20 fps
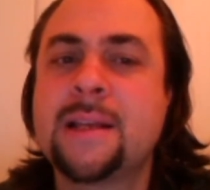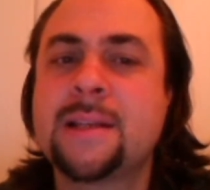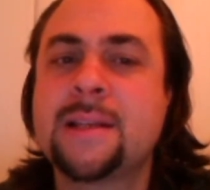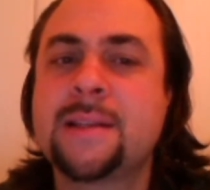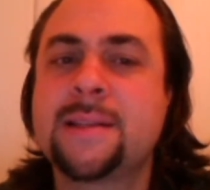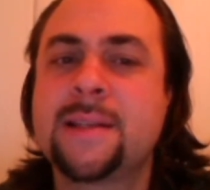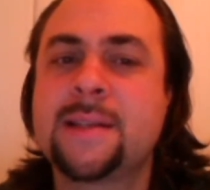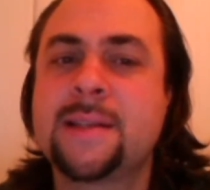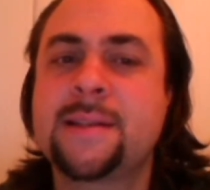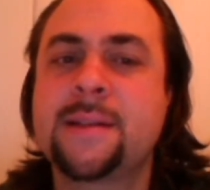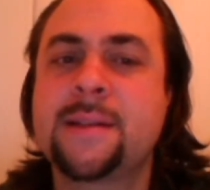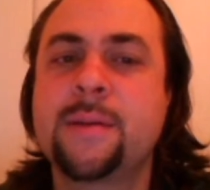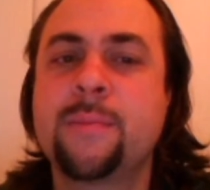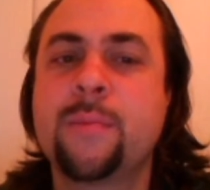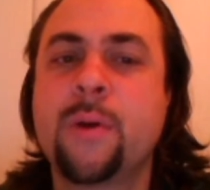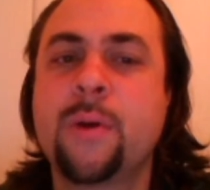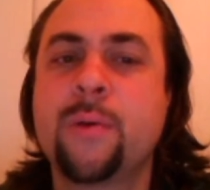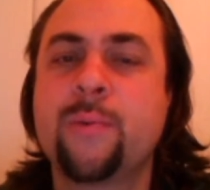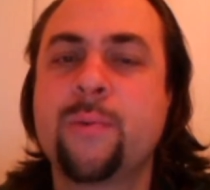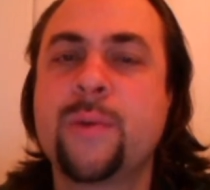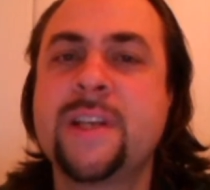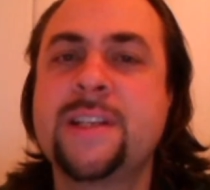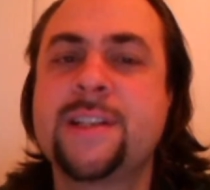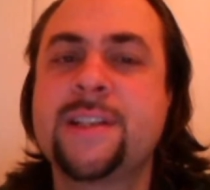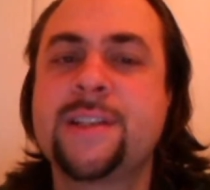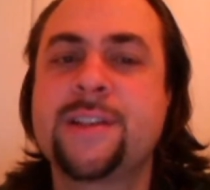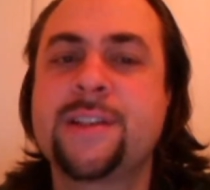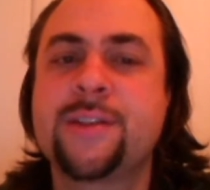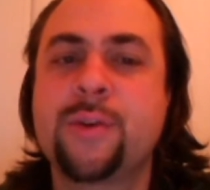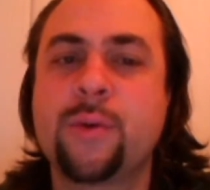system
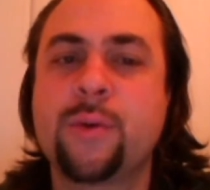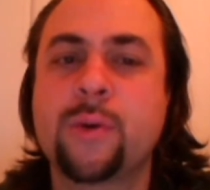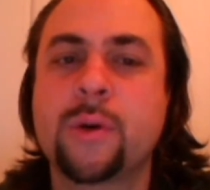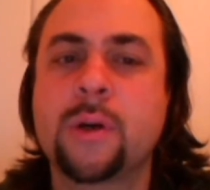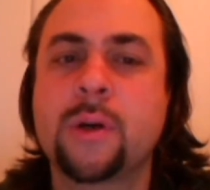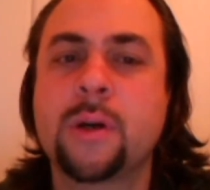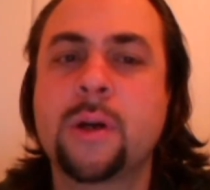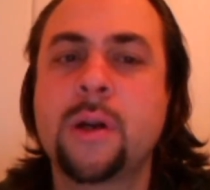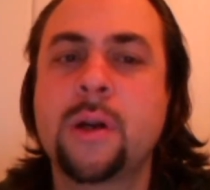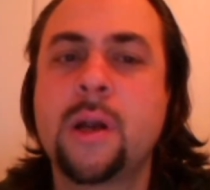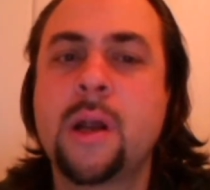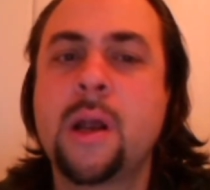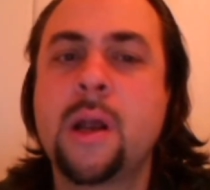restore